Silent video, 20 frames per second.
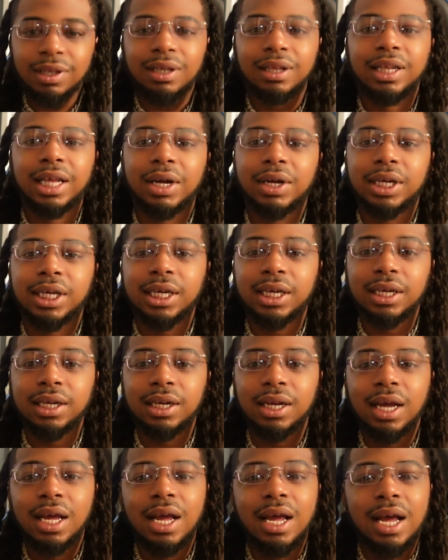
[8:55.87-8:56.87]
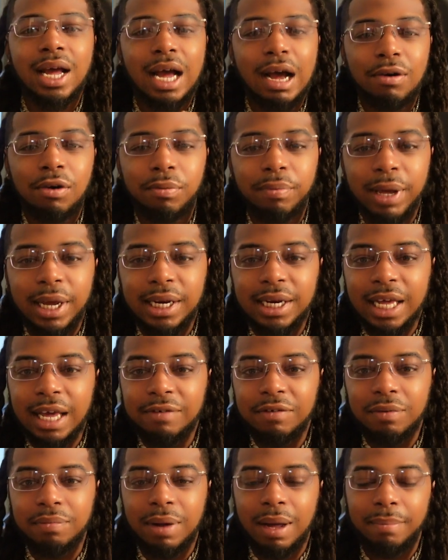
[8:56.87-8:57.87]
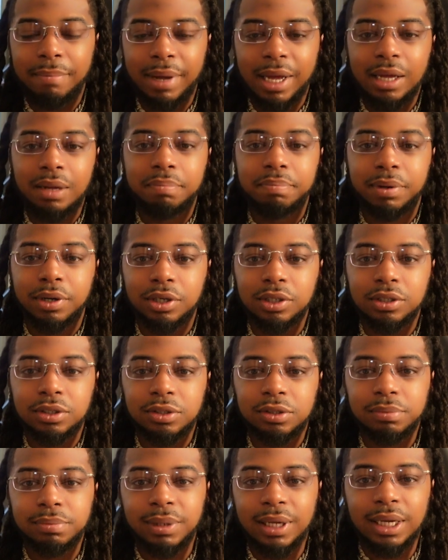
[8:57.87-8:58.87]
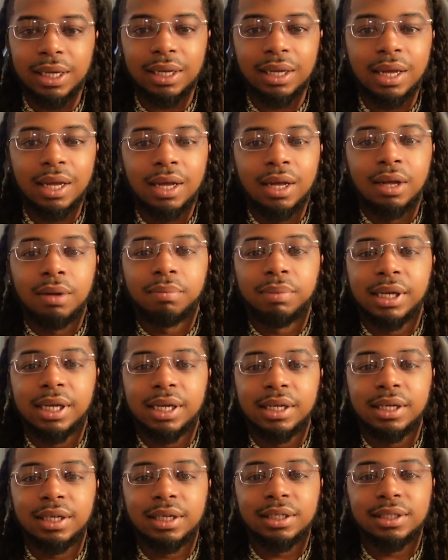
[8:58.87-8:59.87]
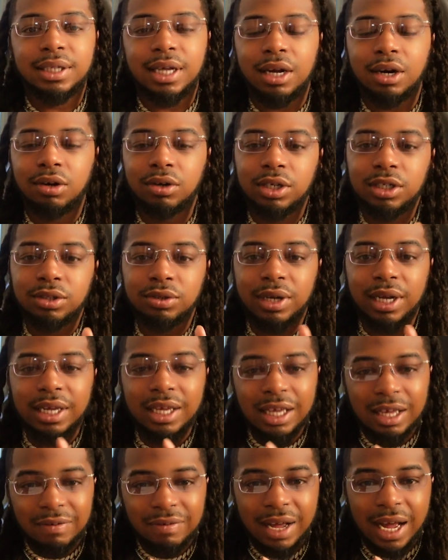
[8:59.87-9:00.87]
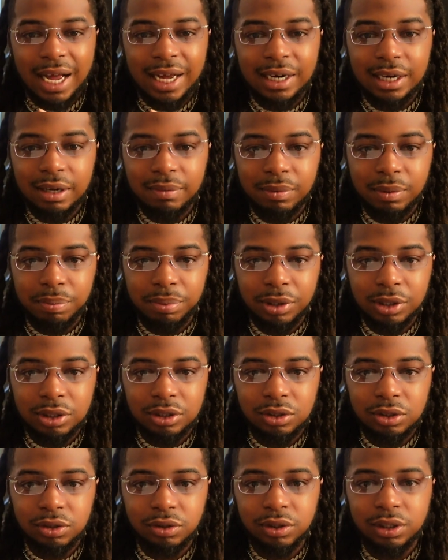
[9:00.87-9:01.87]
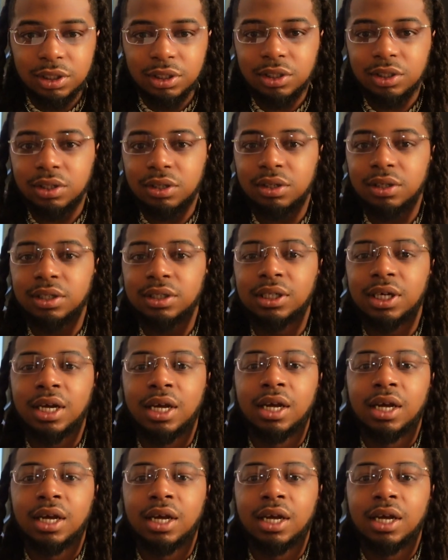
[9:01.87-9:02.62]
Now again, I will make Navy my main personal bank because not only do they give high limit personal credit cards,